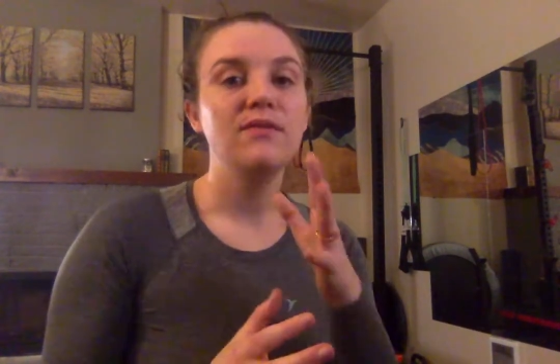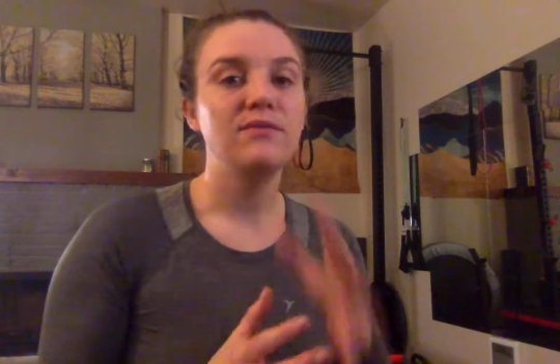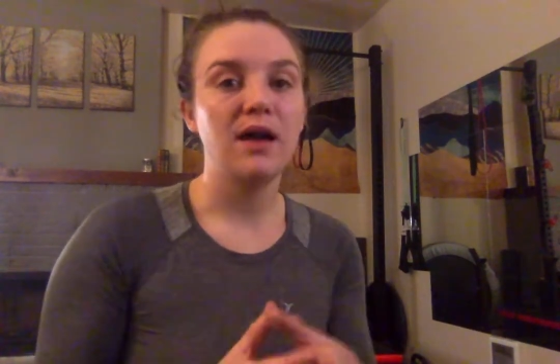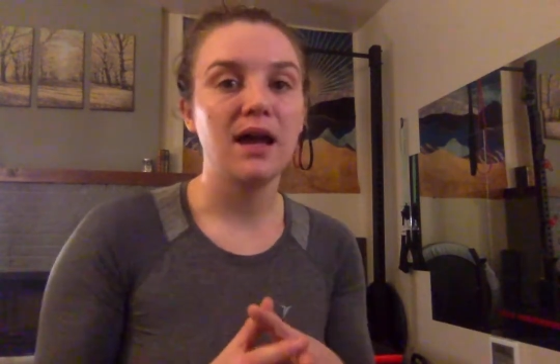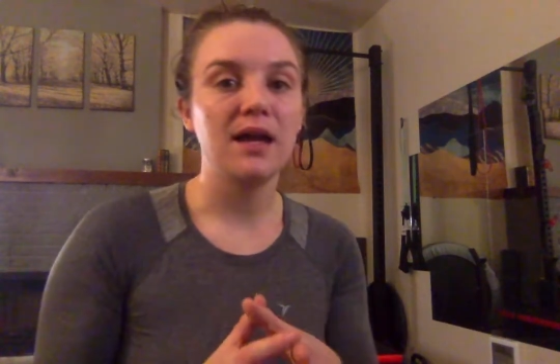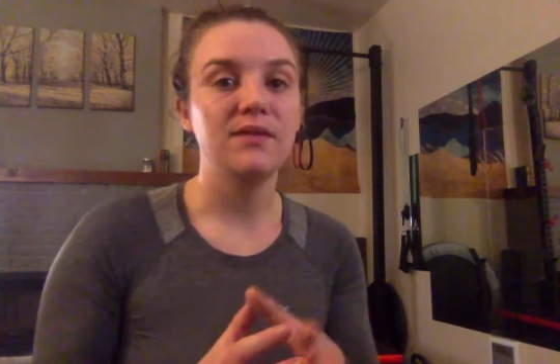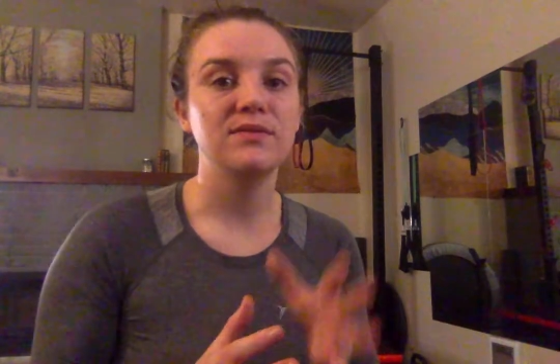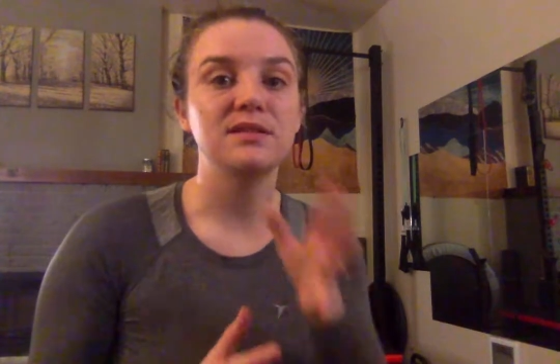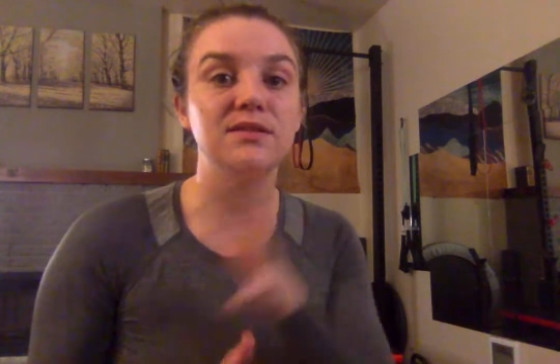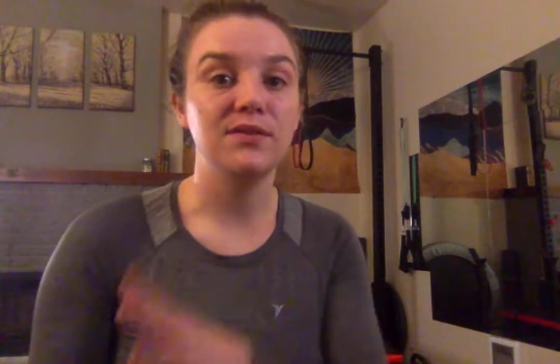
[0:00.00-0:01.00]
5
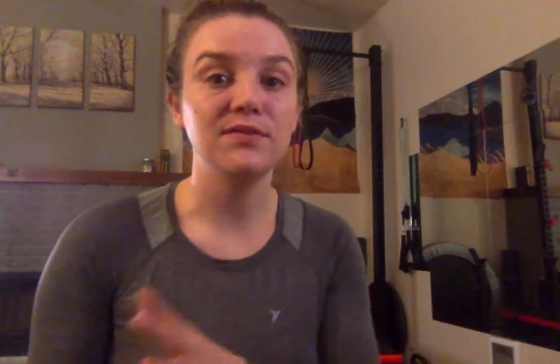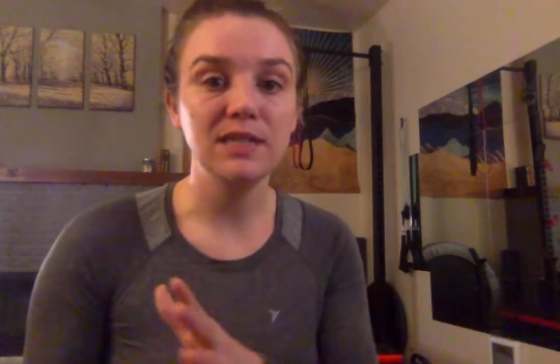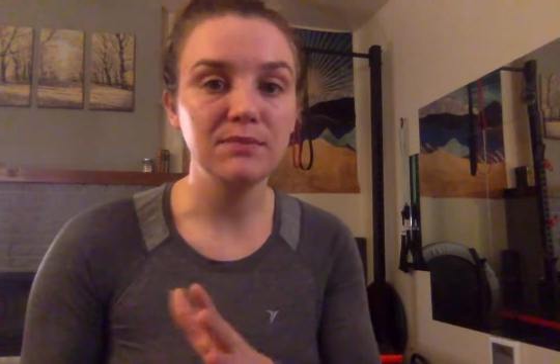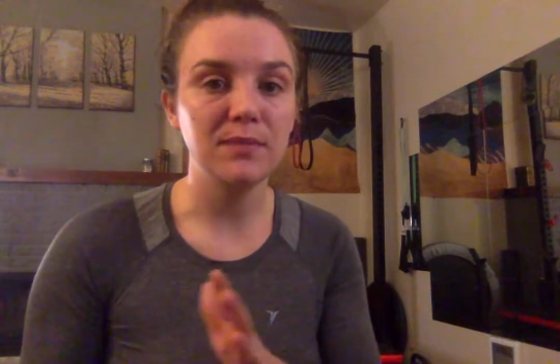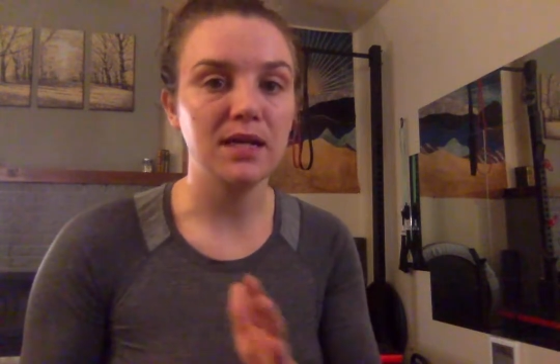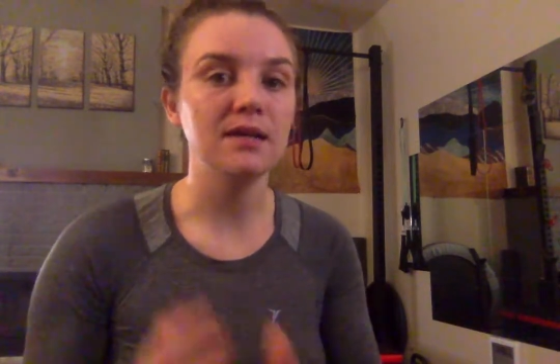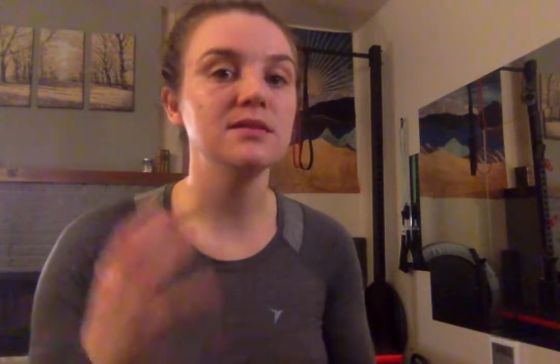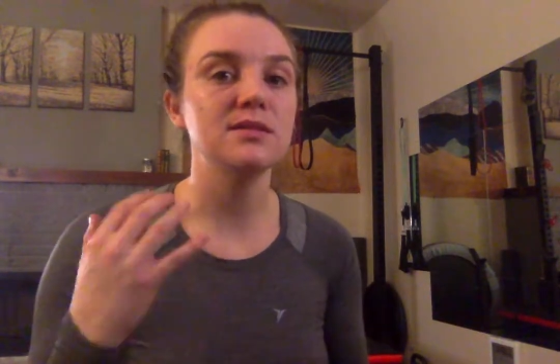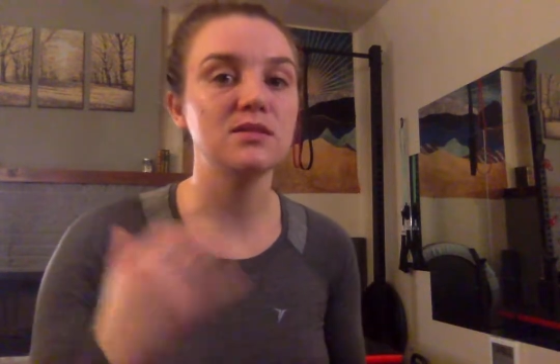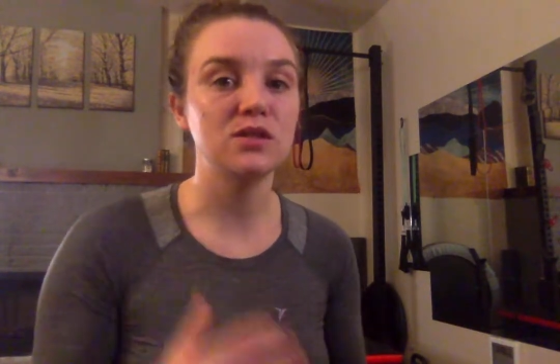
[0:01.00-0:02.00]
to 15 minutes,